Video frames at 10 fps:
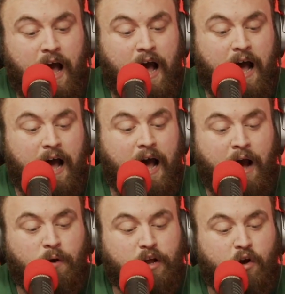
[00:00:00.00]

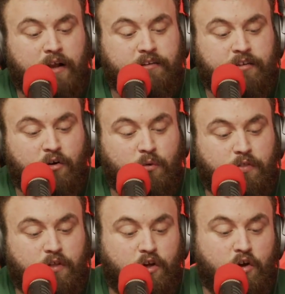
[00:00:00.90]
I want to go out to dinner
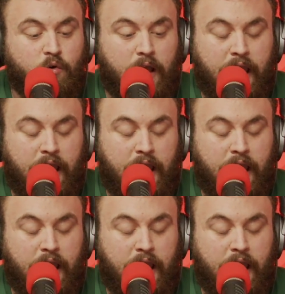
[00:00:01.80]
with you,